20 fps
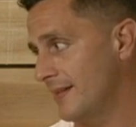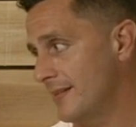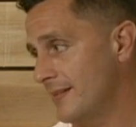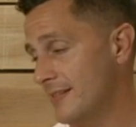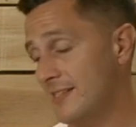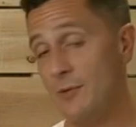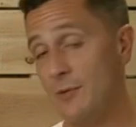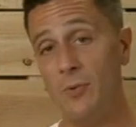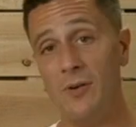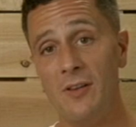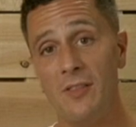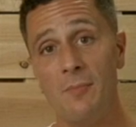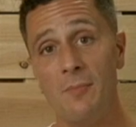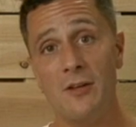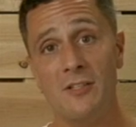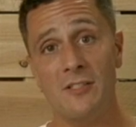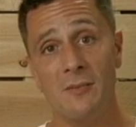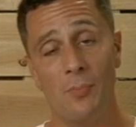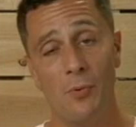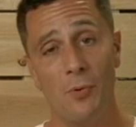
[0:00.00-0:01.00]
See, one of the
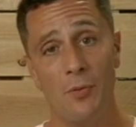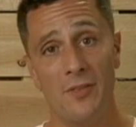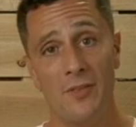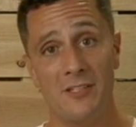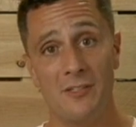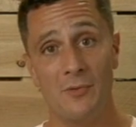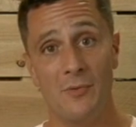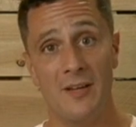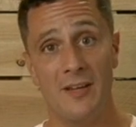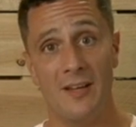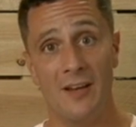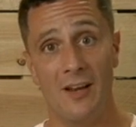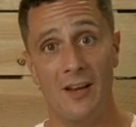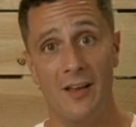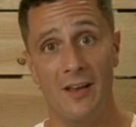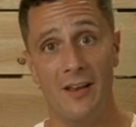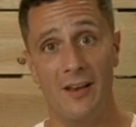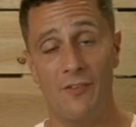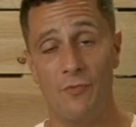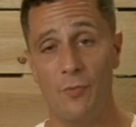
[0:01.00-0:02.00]
most important things that we can
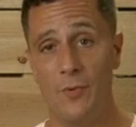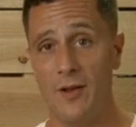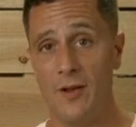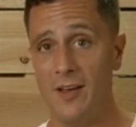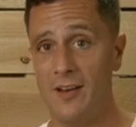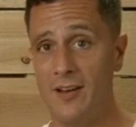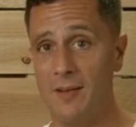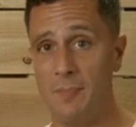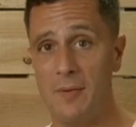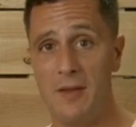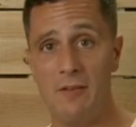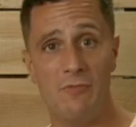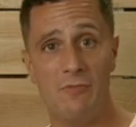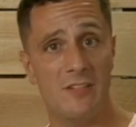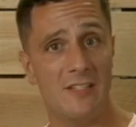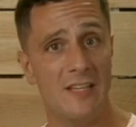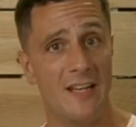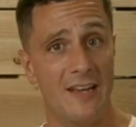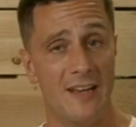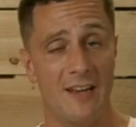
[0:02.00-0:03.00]
learn, if we're going to be
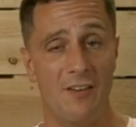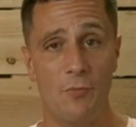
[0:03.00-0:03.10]
resilient,